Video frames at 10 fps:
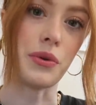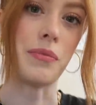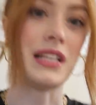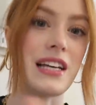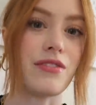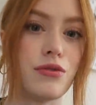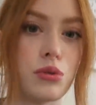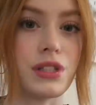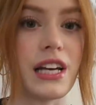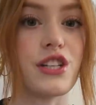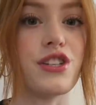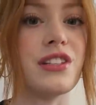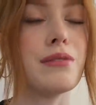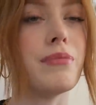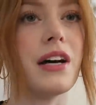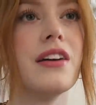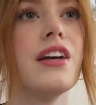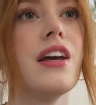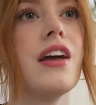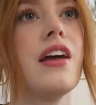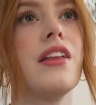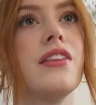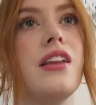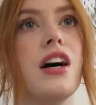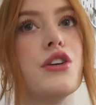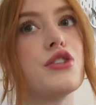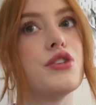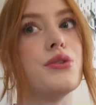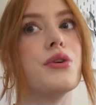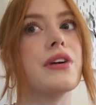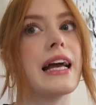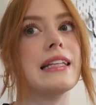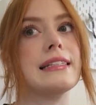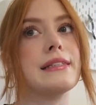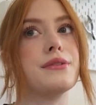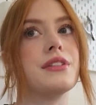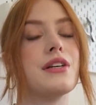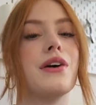We were meant to have four sessions, but the last two got cancelled,